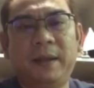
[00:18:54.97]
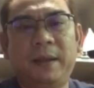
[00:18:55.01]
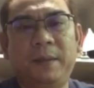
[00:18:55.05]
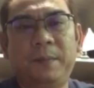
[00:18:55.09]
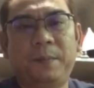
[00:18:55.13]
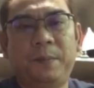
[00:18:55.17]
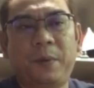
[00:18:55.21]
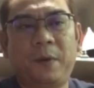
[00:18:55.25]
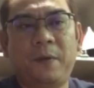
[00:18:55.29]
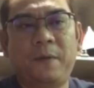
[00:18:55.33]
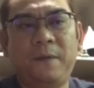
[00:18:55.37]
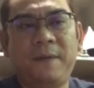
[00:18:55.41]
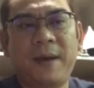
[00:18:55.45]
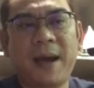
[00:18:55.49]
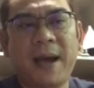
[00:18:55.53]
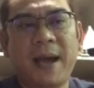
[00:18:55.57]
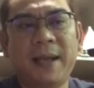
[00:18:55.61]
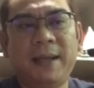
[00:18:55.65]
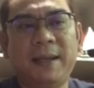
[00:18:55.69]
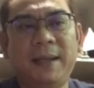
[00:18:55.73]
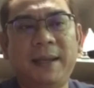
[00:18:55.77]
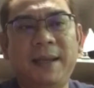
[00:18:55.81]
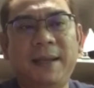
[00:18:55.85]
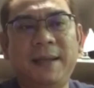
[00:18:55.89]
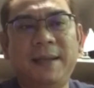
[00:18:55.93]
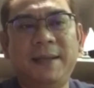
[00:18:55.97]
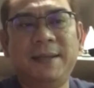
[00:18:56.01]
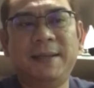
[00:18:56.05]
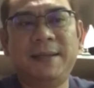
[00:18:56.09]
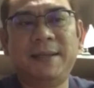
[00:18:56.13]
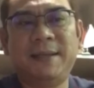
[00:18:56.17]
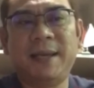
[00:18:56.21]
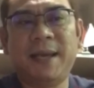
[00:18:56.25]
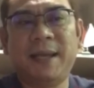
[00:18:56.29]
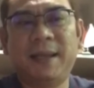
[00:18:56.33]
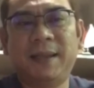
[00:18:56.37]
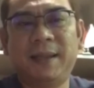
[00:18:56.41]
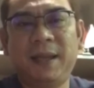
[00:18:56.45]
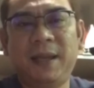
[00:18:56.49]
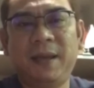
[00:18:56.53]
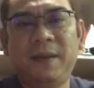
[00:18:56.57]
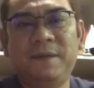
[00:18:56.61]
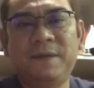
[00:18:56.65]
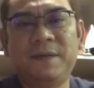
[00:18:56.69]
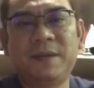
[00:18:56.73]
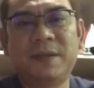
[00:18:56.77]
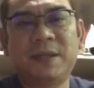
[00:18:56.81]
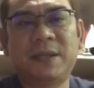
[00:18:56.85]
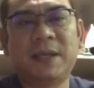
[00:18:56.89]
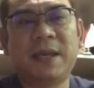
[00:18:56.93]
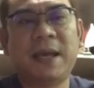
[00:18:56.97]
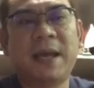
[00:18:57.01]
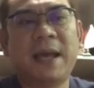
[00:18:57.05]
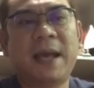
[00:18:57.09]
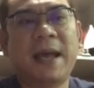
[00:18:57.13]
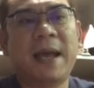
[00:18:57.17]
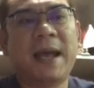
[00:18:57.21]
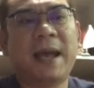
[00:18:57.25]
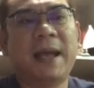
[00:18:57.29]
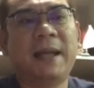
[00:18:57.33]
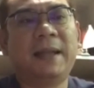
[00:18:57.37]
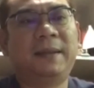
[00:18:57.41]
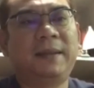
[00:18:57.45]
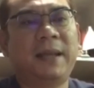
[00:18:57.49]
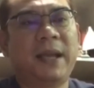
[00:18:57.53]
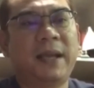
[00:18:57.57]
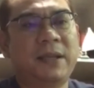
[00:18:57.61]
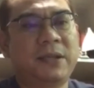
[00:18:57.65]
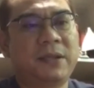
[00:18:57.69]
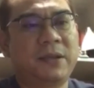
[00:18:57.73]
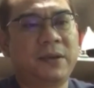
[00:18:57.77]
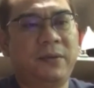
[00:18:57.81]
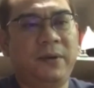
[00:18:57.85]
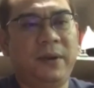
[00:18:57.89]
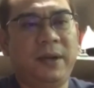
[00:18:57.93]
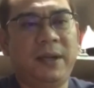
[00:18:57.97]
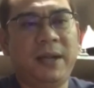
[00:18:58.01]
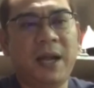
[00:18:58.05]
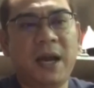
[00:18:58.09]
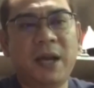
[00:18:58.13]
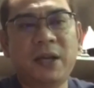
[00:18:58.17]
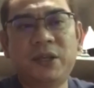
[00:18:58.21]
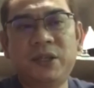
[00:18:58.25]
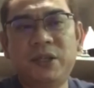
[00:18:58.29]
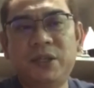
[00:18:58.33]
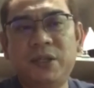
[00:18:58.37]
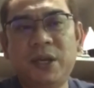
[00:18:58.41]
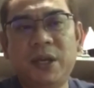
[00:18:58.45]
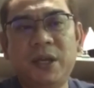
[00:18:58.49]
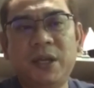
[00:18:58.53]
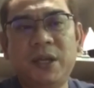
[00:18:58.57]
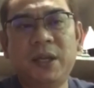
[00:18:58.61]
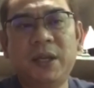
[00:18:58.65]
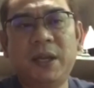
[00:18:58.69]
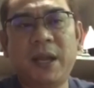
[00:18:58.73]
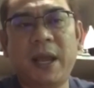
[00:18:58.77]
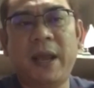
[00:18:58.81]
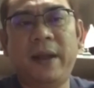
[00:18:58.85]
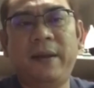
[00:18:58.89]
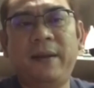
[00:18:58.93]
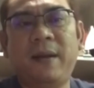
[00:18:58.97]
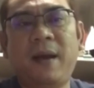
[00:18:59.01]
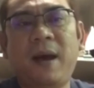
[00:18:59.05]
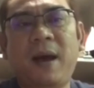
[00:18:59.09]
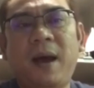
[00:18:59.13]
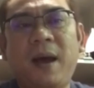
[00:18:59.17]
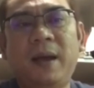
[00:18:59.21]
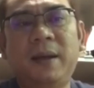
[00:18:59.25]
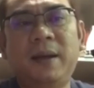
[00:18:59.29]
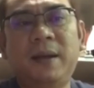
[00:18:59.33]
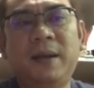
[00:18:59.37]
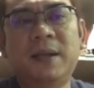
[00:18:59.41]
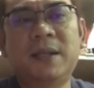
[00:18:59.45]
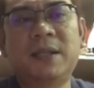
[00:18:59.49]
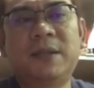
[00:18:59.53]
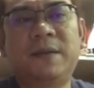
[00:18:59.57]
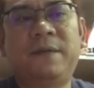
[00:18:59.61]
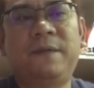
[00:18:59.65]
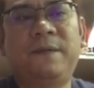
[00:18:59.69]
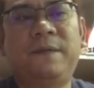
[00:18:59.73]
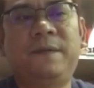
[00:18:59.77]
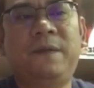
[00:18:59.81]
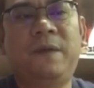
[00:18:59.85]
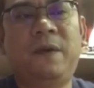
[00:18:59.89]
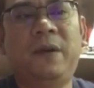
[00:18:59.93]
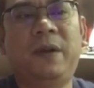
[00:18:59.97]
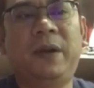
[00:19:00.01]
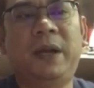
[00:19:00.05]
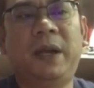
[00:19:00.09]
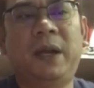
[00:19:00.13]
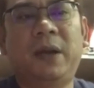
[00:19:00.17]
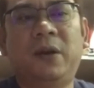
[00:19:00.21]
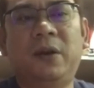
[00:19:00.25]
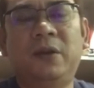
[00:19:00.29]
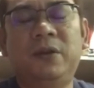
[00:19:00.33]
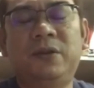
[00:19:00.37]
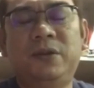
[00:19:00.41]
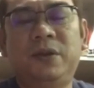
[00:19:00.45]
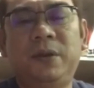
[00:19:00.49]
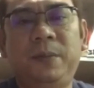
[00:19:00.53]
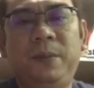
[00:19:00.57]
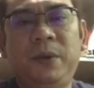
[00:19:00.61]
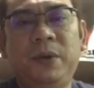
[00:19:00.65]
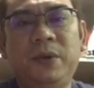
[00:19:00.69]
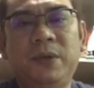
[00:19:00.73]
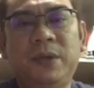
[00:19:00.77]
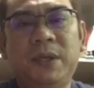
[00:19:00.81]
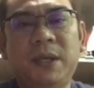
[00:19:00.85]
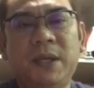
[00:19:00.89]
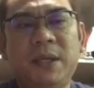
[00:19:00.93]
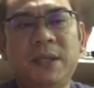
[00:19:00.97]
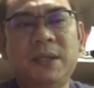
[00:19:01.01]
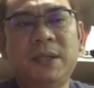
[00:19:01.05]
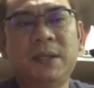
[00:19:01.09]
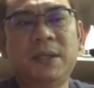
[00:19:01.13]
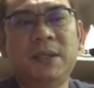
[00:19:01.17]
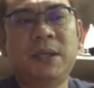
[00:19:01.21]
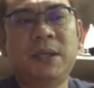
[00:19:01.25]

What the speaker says: provide initiatives, tax reduction and others for their contributions